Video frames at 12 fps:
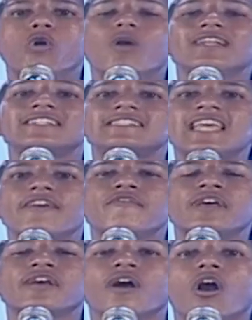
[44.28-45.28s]
who has a
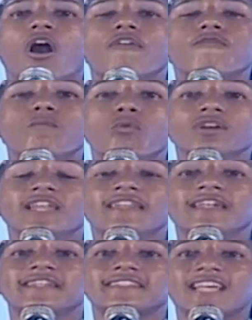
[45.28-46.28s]
saving of more than
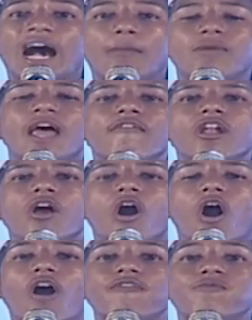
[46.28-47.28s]
the nisab level,
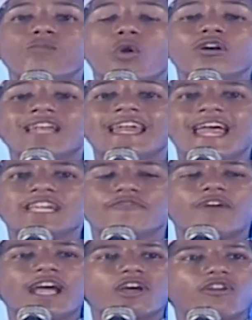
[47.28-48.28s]
of more than
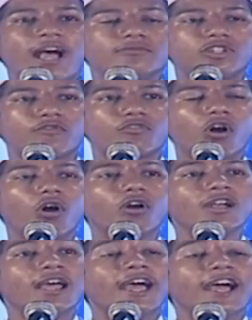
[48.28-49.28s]
85 grams of
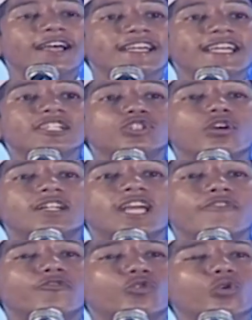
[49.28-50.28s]
gold, he should
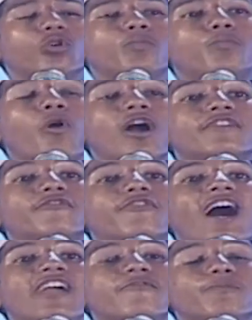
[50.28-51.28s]
give
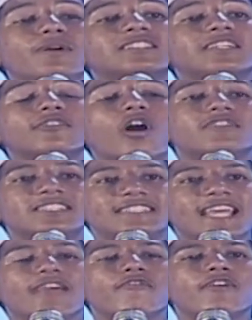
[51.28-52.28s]
2.5% of
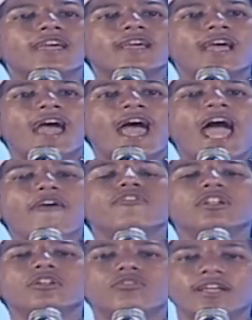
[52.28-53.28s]
saving
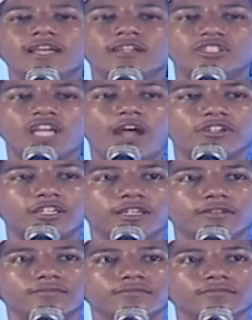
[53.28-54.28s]
every lunar year in charity.